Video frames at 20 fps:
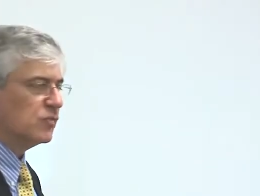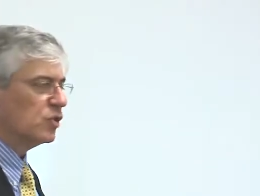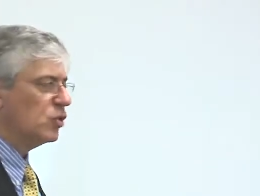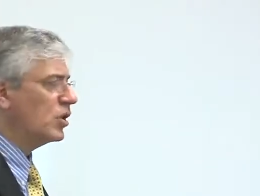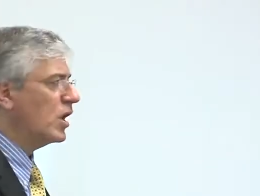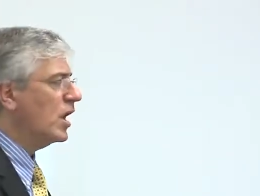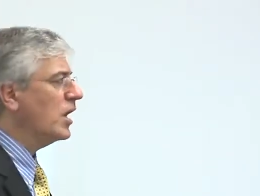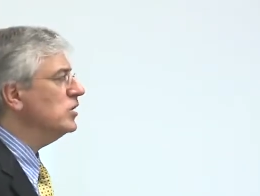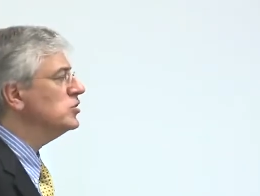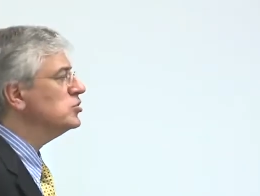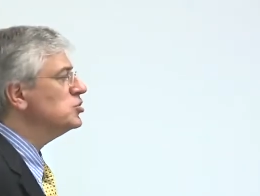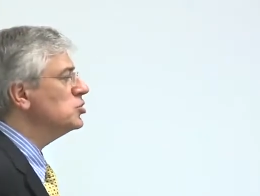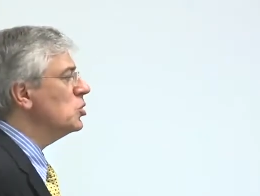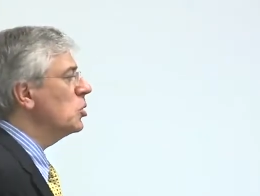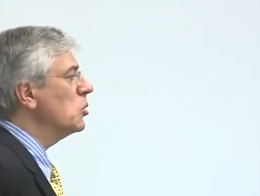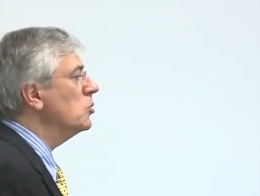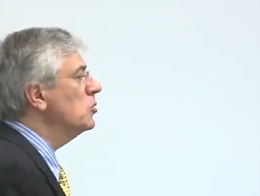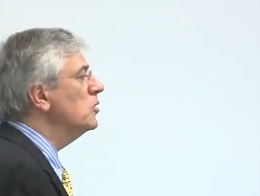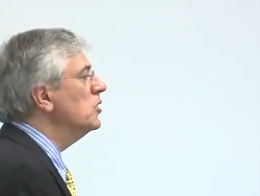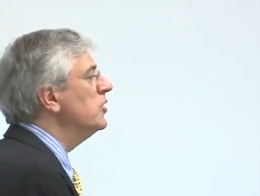Okay,
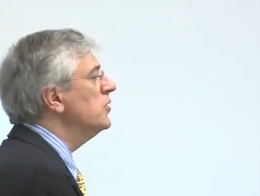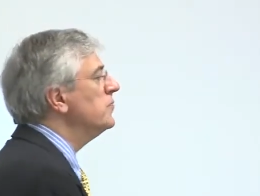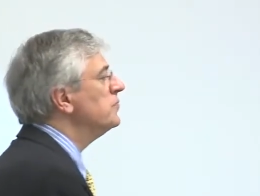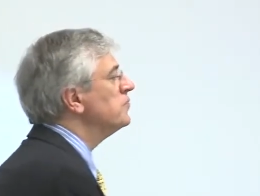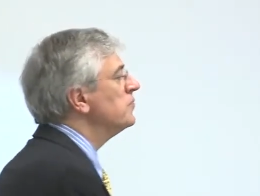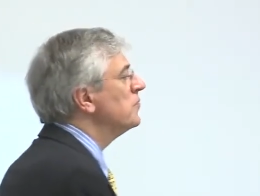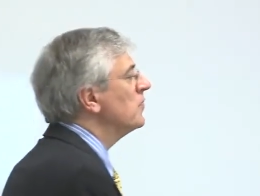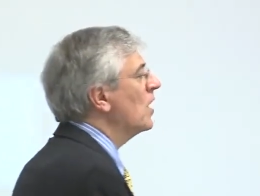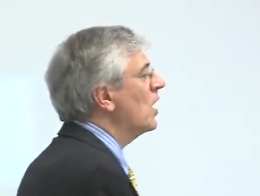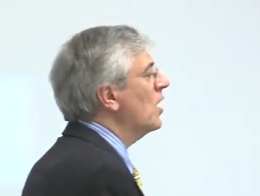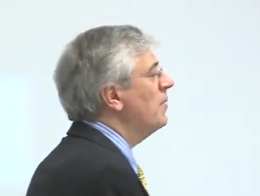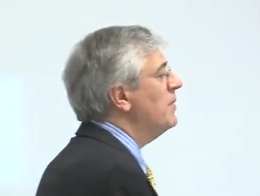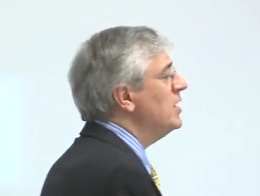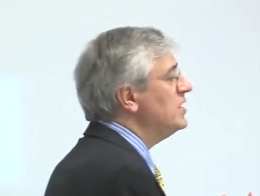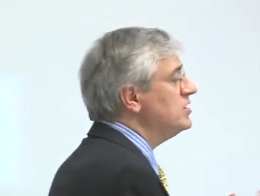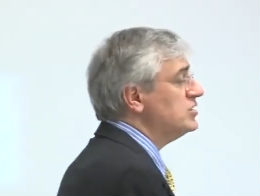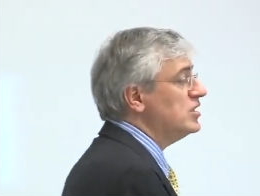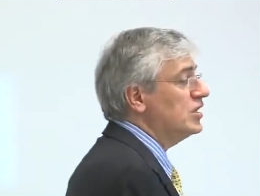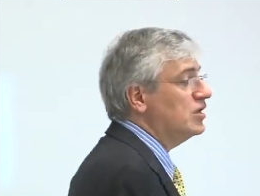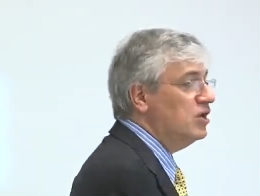so a
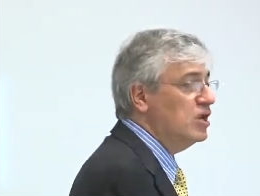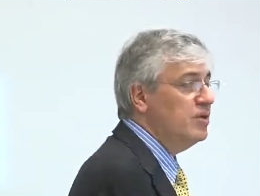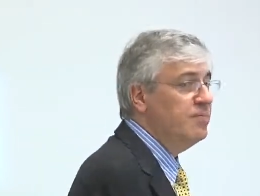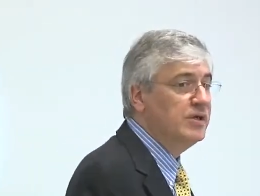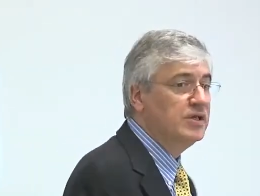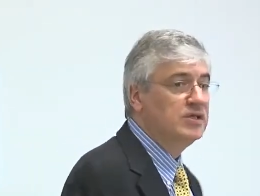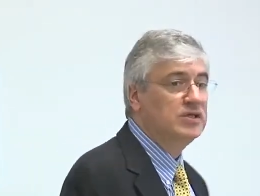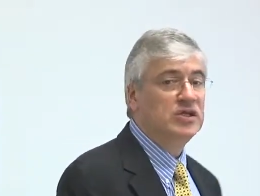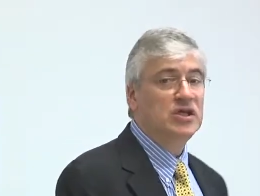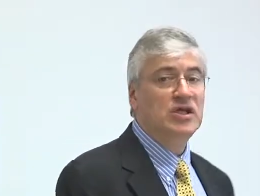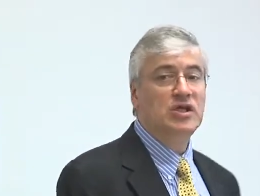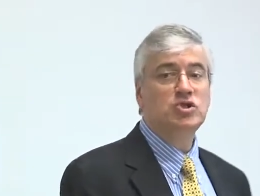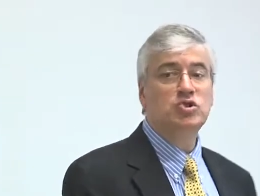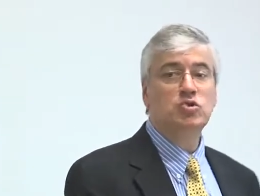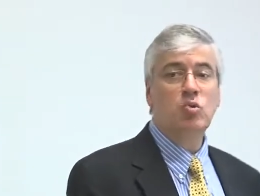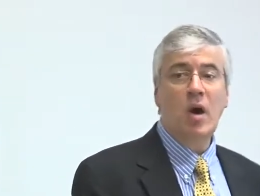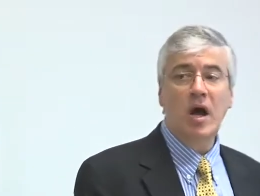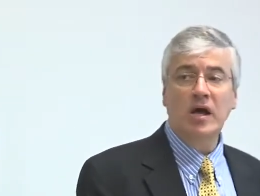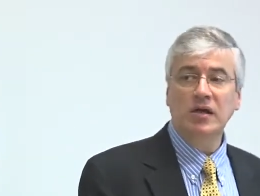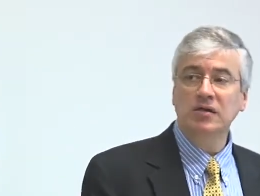mixed agreement
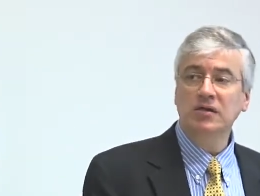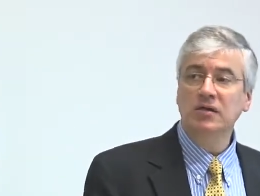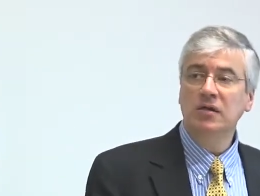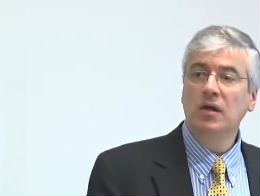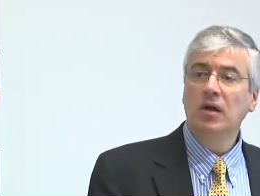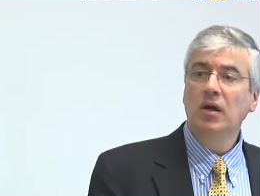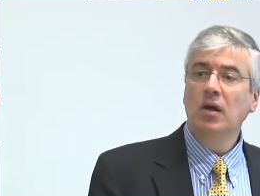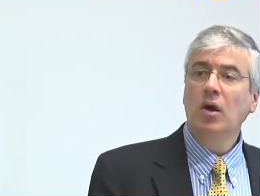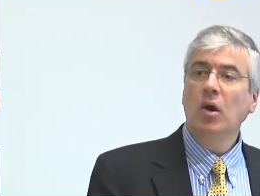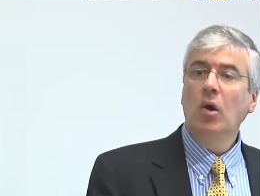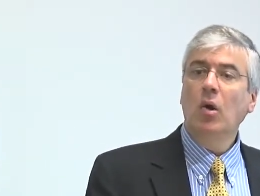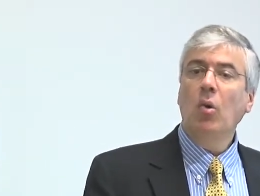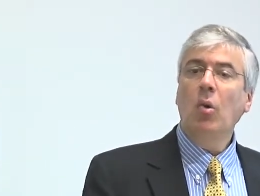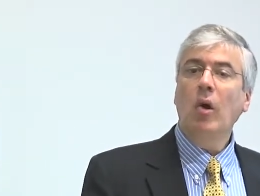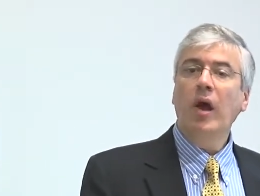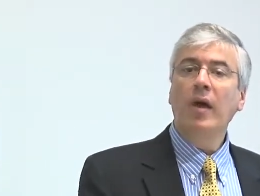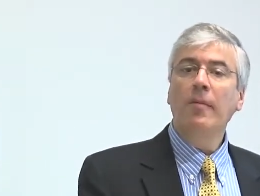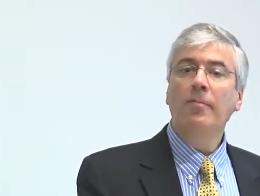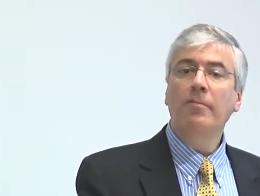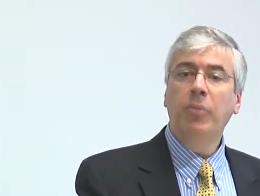is one
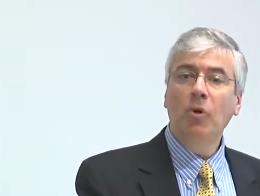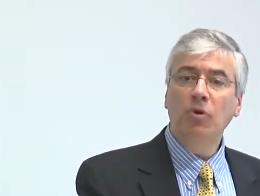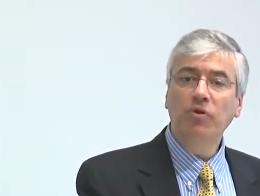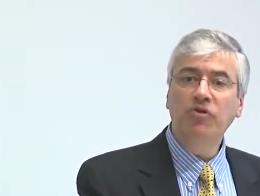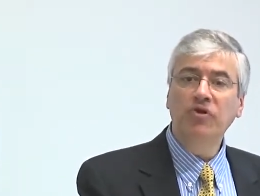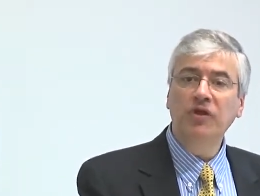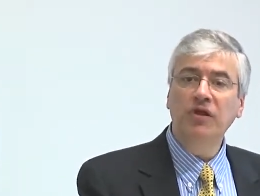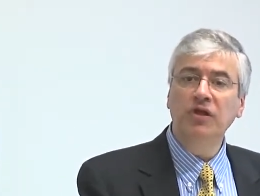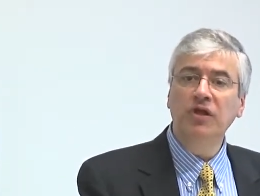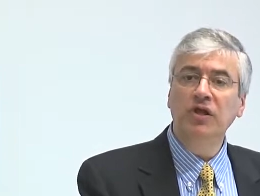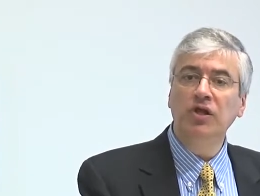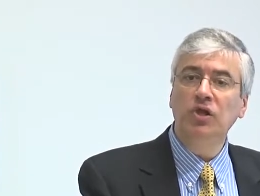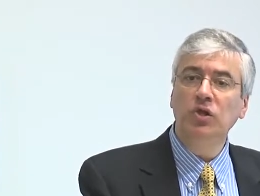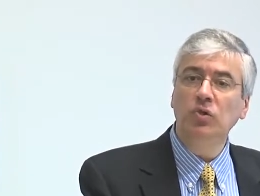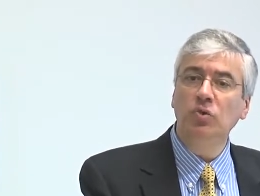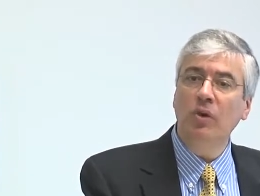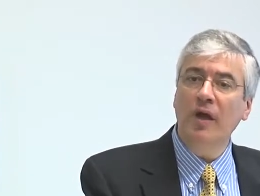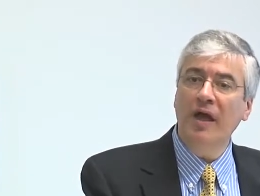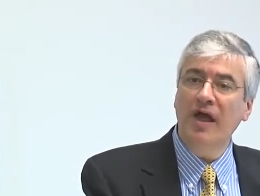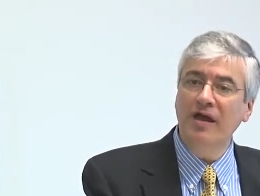where both the
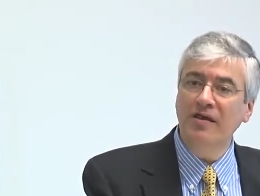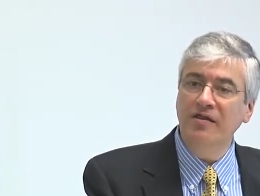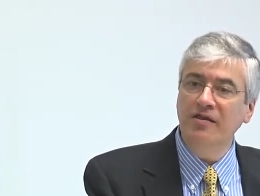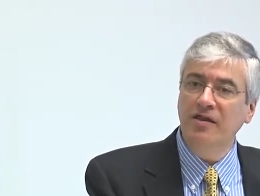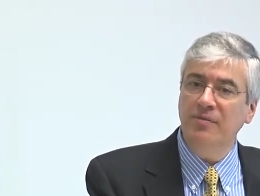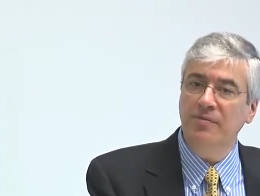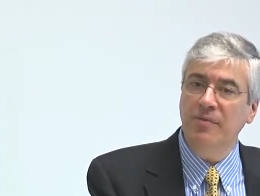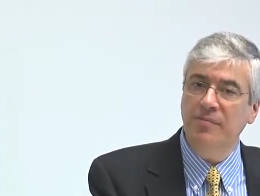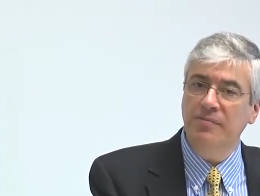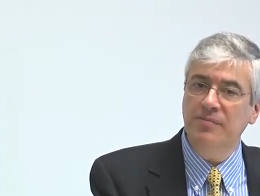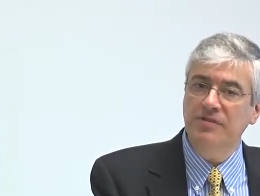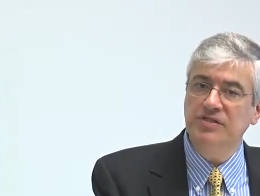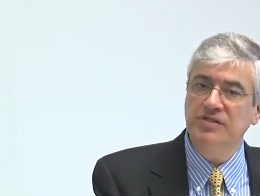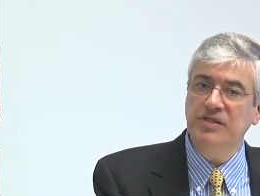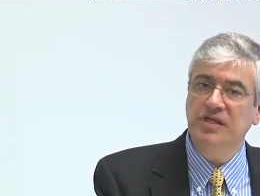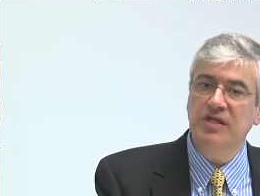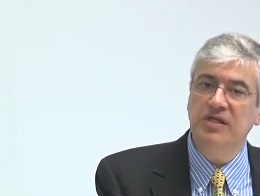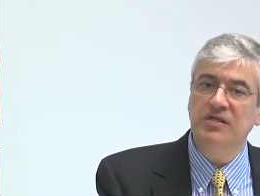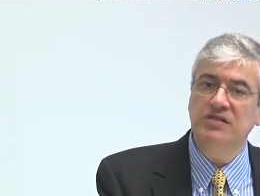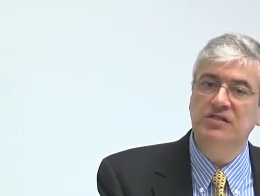EU and the member
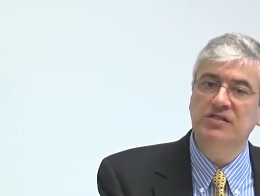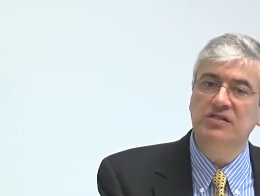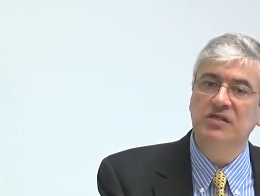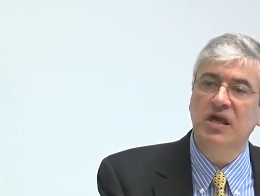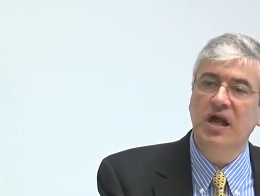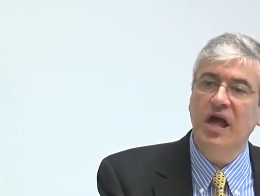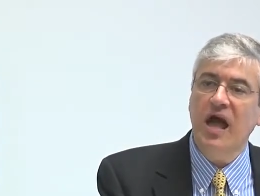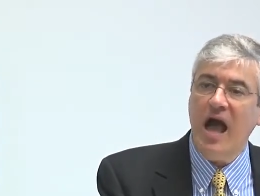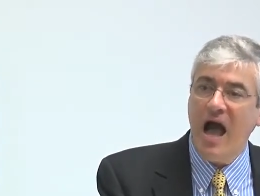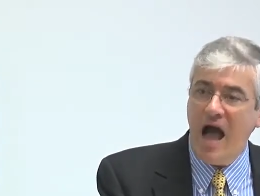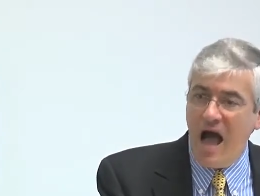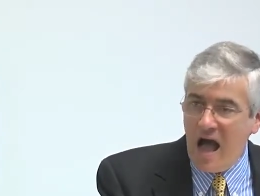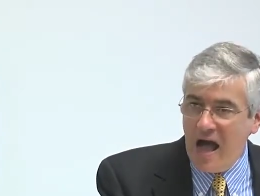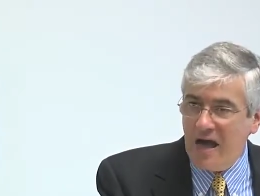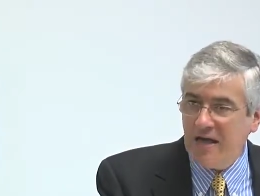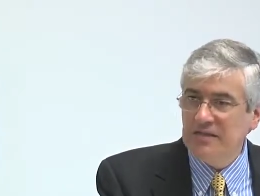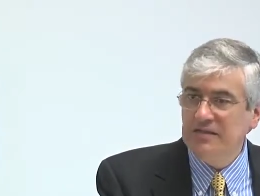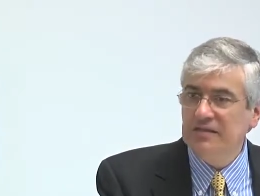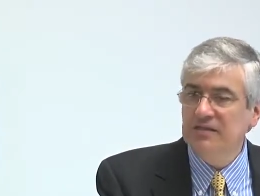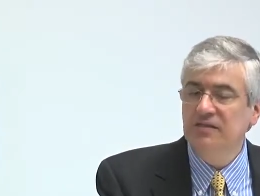states
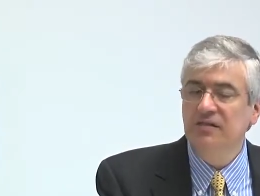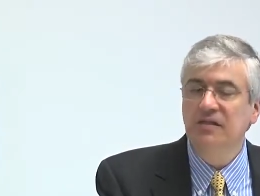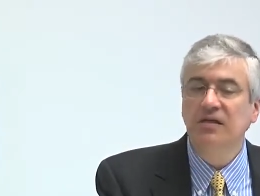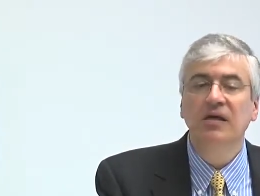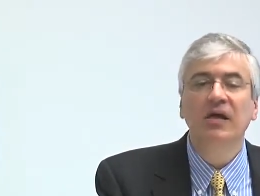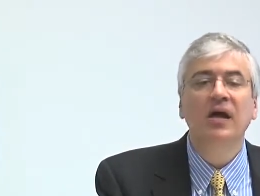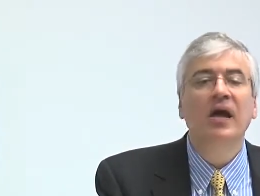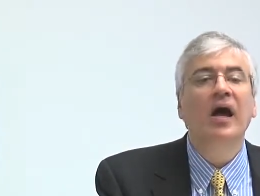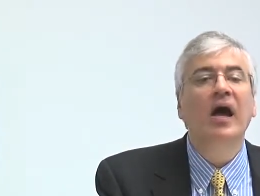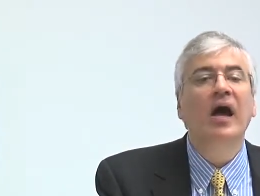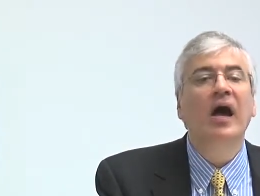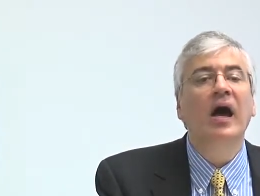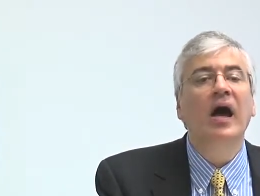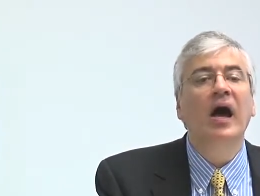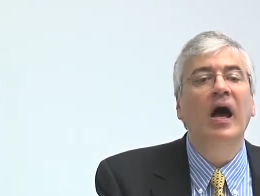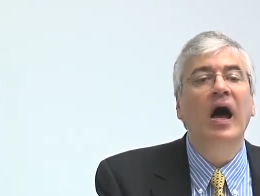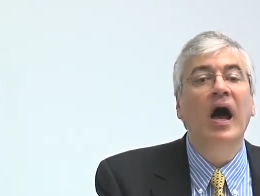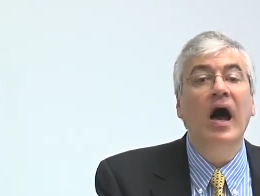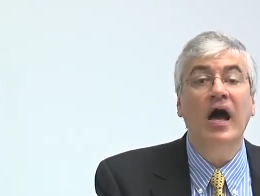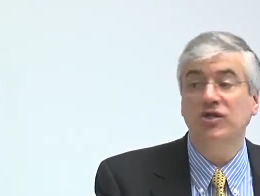act
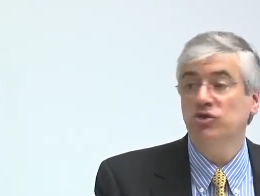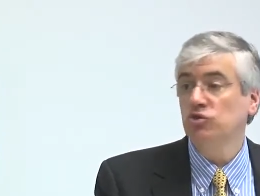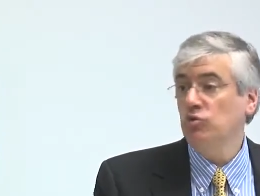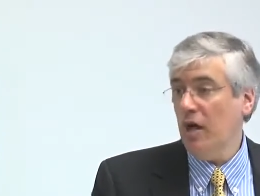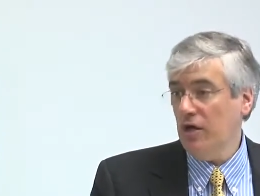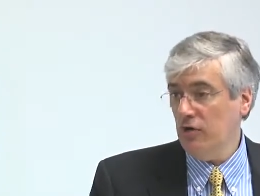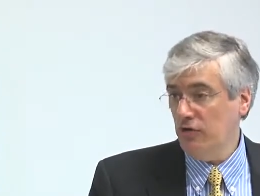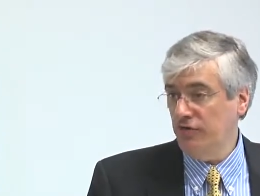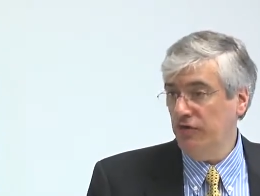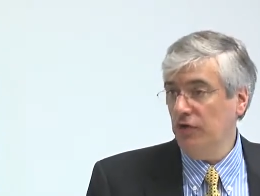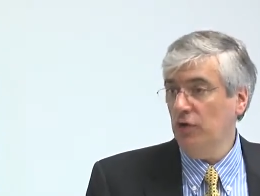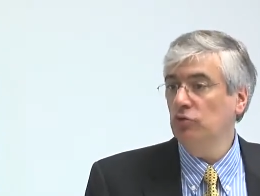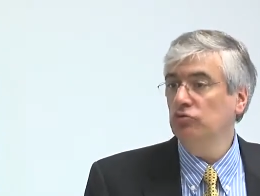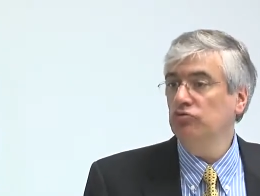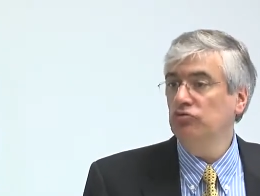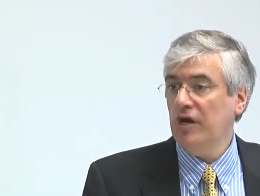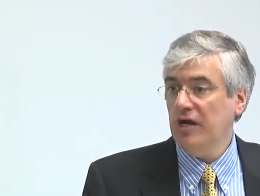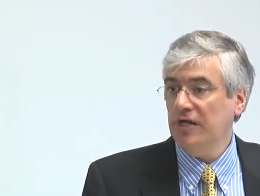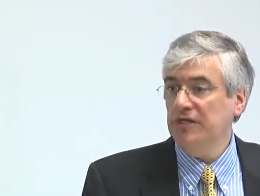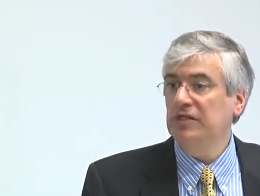as one of the
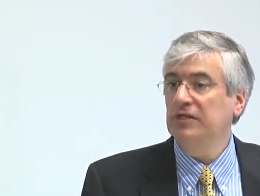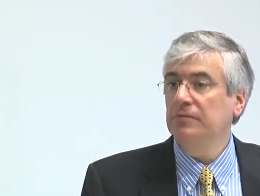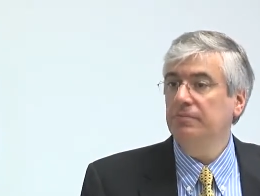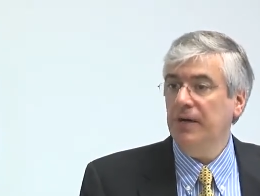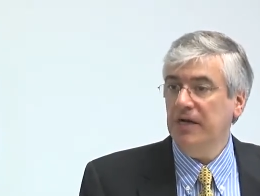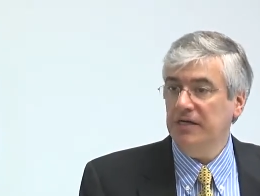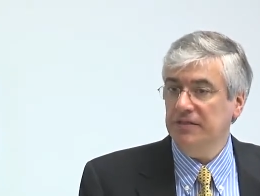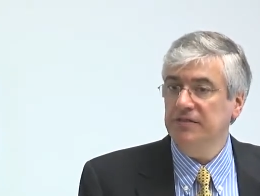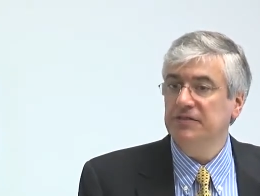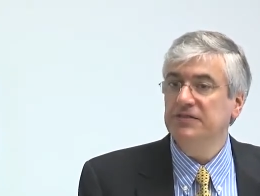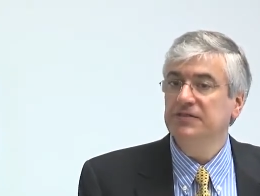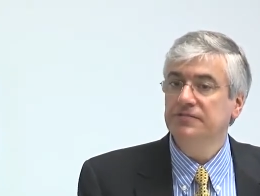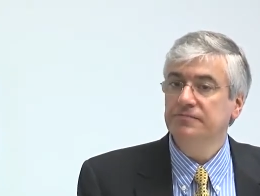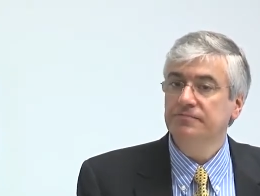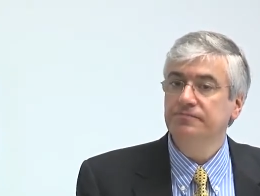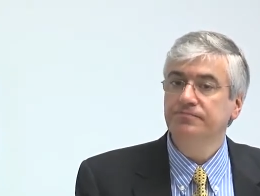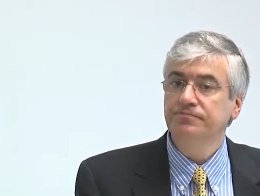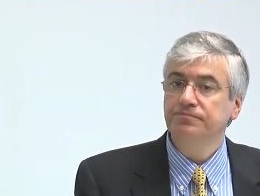contracting parties.